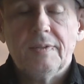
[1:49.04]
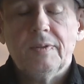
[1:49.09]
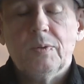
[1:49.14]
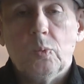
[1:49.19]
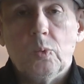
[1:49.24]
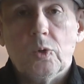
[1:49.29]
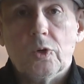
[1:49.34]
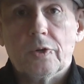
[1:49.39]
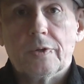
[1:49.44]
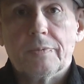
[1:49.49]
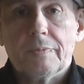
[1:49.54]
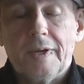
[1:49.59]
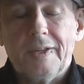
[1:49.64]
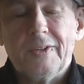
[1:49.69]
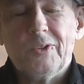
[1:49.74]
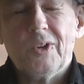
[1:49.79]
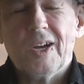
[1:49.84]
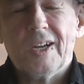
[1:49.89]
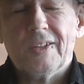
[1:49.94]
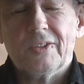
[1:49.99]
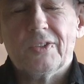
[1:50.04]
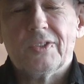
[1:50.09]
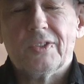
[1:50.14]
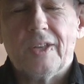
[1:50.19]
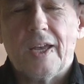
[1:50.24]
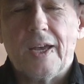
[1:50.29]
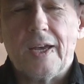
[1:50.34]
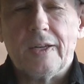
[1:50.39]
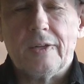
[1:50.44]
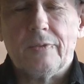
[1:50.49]
word. And you
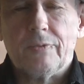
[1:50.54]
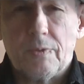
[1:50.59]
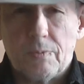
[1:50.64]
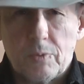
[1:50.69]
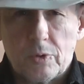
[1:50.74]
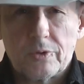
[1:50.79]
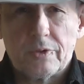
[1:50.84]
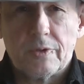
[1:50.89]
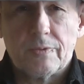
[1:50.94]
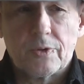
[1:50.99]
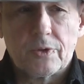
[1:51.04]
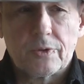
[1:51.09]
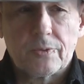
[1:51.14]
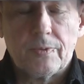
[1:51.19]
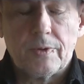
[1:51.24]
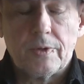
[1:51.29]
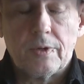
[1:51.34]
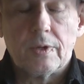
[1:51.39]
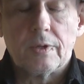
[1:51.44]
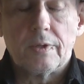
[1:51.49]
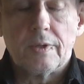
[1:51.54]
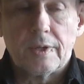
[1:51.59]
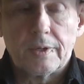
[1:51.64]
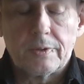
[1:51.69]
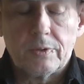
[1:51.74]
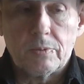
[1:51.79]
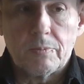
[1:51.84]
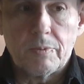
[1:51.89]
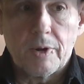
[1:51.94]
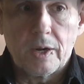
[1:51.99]
understand if you watch the first video
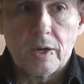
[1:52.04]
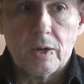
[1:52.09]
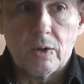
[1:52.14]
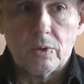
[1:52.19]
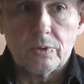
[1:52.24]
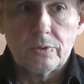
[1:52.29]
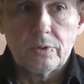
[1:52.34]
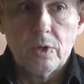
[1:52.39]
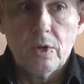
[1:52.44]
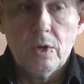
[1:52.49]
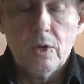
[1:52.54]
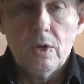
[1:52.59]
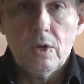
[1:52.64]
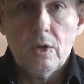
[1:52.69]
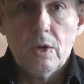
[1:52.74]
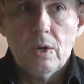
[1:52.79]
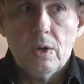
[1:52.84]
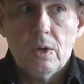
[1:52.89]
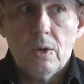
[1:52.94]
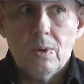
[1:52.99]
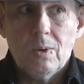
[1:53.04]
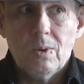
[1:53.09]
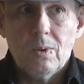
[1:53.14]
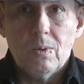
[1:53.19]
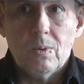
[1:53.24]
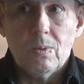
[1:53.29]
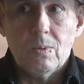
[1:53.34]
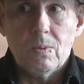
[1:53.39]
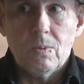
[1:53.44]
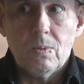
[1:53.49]
that your brain goes,
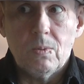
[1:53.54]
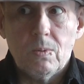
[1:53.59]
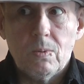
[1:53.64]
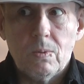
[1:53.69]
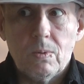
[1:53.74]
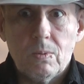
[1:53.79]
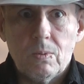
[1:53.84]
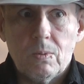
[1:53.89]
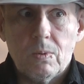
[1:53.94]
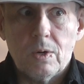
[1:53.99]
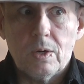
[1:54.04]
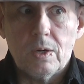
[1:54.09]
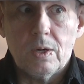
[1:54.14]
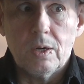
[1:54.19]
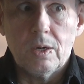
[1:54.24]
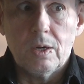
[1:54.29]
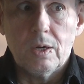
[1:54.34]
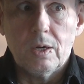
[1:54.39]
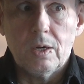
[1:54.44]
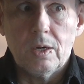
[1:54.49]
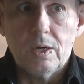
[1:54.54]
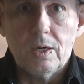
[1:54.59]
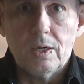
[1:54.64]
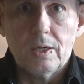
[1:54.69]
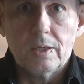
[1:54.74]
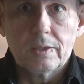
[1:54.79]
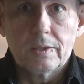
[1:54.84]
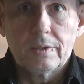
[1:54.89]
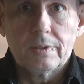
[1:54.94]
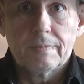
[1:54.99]

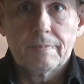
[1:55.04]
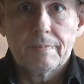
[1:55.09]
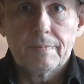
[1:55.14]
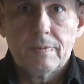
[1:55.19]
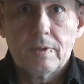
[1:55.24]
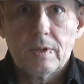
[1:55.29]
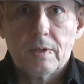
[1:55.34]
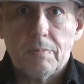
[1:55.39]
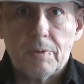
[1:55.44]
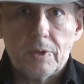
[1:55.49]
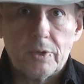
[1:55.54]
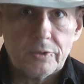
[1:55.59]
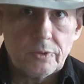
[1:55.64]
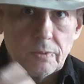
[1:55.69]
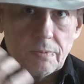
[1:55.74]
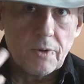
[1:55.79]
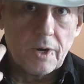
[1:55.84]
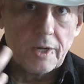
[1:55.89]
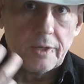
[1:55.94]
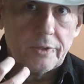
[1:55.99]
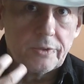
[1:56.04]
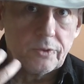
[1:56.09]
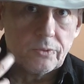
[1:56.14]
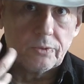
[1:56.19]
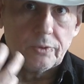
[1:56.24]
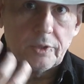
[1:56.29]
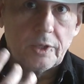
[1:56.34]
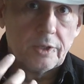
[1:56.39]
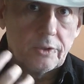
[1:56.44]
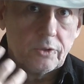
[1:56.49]
what? Because your brain is
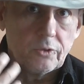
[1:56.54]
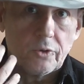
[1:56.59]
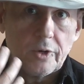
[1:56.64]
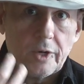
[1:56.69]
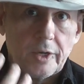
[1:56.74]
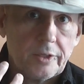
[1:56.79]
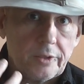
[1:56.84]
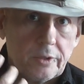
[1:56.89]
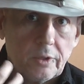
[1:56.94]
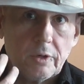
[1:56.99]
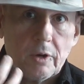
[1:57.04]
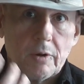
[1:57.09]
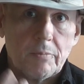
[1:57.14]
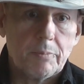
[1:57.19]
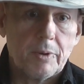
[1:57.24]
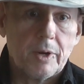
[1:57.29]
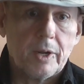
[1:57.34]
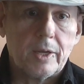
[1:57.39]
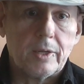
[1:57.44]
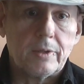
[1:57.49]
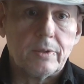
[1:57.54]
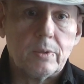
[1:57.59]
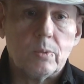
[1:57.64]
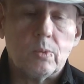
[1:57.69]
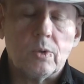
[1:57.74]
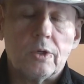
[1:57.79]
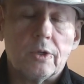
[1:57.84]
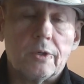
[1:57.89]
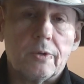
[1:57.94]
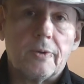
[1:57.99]
still trying to comprehend the
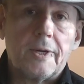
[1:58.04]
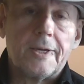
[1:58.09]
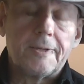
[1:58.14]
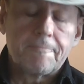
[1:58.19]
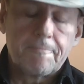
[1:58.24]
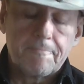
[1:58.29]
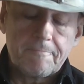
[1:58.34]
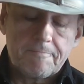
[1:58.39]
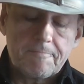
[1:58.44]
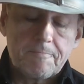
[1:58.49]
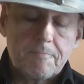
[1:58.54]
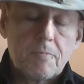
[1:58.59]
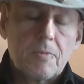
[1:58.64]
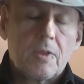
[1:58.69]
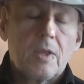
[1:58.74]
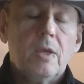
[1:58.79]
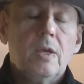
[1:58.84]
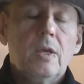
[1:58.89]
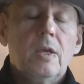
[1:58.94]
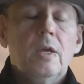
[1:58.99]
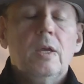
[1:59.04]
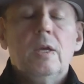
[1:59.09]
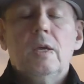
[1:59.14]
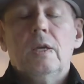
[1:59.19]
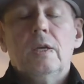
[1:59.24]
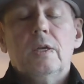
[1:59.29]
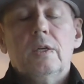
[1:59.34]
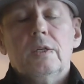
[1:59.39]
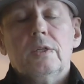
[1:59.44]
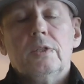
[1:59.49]
word, right?
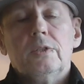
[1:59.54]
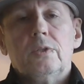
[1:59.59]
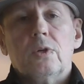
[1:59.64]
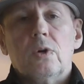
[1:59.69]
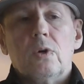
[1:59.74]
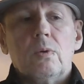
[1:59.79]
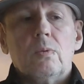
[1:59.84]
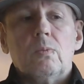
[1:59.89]
So